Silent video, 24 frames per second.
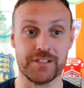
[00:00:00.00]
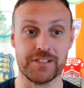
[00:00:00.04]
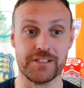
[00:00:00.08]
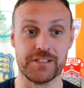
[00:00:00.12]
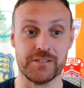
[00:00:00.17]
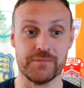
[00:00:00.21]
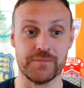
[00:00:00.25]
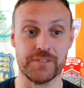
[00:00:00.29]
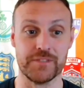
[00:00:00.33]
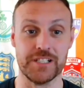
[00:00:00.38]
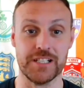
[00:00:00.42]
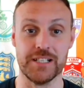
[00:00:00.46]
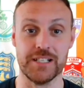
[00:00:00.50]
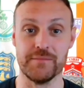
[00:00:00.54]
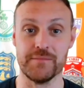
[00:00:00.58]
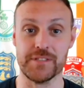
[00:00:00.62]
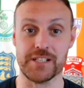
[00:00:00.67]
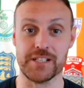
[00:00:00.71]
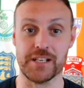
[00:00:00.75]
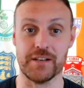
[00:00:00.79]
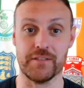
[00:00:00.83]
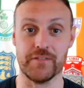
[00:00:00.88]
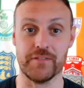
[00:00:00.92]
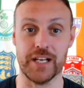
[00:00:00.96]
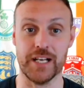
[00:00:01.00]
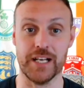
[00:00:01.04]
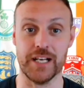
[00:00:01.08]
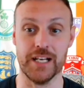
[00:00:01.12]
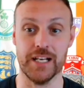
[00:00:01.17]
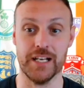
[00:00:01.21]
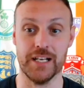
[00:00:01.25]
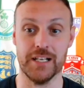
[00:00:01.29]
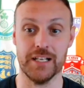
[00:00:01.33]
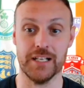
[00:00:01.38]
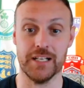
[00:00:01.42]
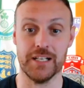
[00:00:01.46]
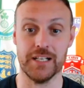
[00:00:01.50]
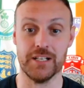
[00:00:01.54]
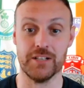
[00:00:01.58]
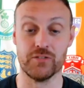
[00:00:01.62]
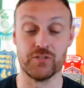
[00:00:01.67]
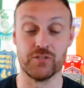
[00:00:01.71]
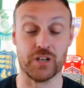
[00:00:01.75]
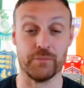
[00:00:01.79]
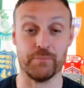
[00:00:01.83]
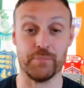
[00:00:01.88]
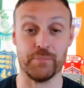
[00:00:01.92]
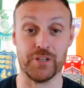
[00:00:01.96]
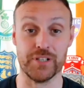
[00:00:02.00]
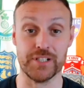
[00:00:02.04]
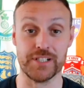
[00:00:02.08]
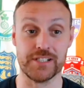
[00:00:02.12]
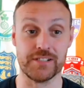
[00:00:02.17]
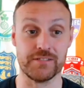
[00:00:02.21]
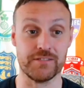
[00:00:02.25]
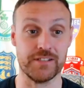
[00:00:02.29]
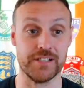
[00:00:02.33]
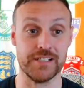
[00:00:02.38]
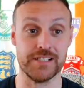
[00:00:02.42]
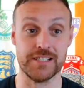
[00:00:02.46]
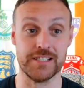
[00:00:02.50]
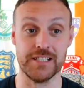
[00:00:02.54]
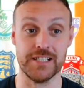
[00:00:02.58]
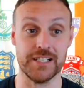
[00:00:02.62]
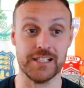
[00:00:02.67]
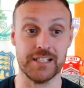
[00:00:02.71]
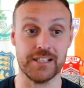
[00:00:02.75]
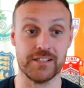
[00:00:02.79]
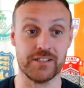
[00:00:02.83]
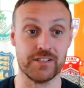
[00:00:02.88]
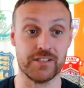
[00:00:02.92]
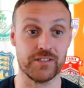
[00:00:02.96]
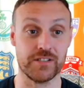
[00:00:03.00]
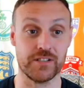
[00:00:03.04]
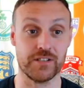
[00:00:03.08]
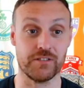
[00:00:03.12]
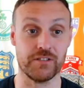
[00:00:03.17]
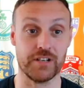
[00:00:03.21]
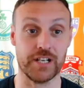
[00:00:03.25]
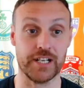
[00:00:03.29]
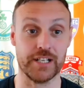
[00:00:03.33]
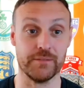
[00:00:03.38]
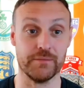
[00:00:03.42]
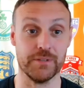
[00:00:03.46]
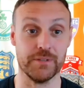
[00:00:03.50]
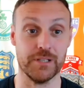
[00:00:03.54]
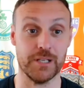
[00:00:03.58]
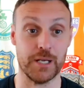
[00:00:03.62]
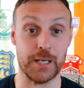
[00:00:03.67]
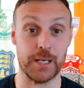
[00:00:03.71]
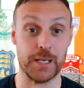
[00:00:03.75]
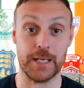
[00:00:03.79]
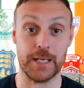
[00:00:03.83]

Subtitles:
Some teams have dropped points recently. It's just incredible.